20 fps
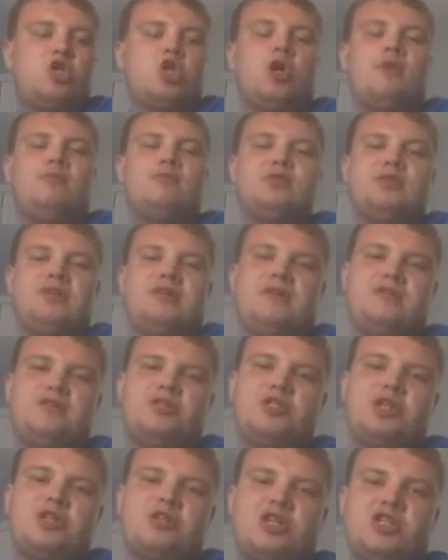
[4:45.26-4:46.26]
Obviously,
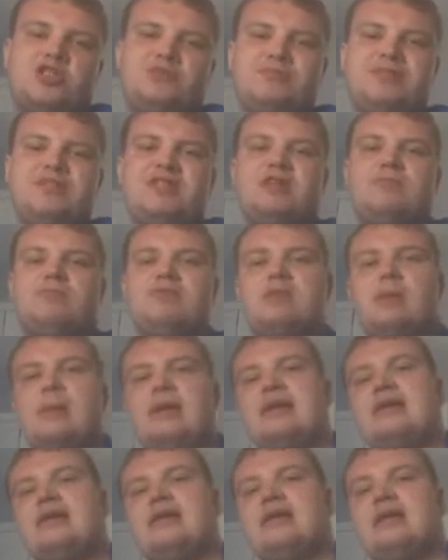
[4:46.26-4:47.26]
Turkish media have been
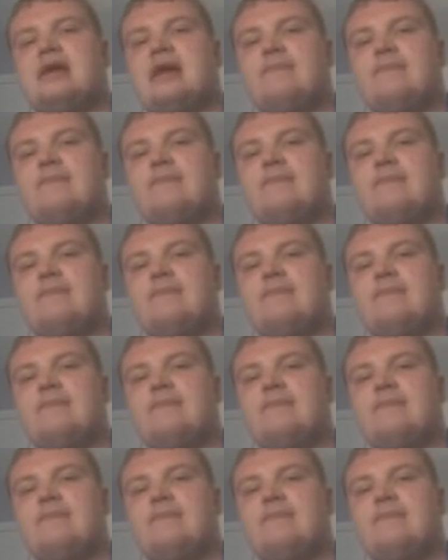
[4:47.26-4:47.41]
linking